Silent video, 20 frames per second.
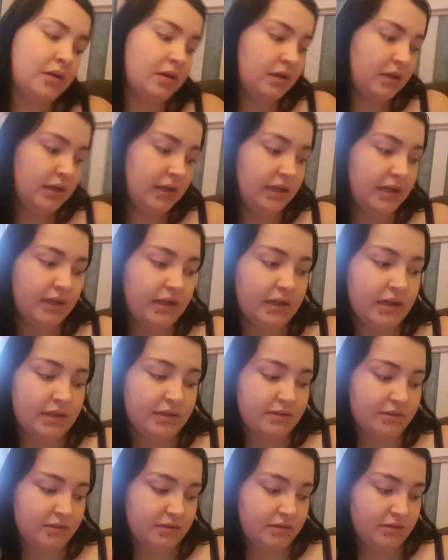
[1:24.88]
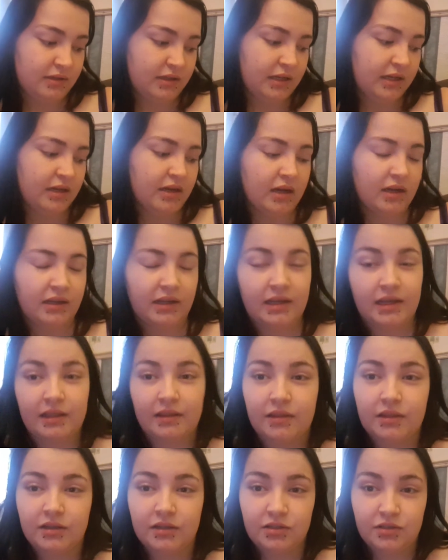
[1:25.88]
He can't get
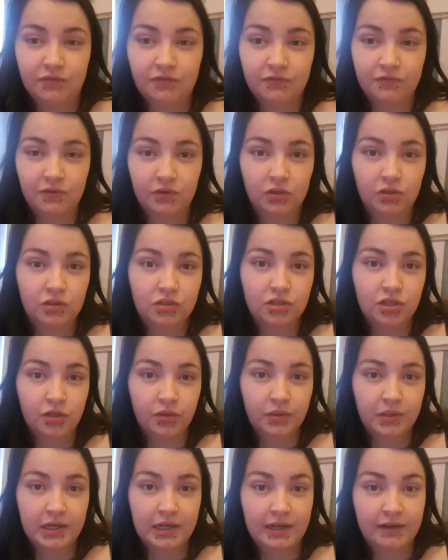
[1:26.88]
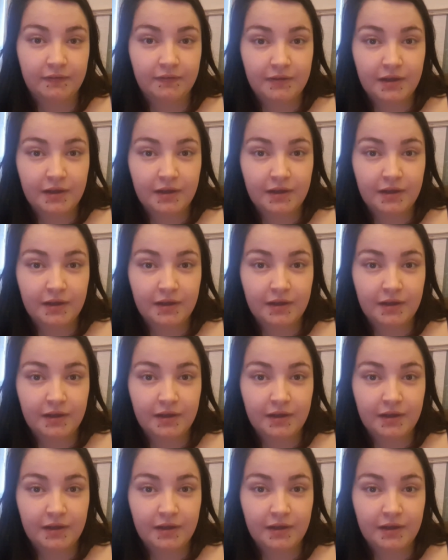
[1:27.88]
the full 2.5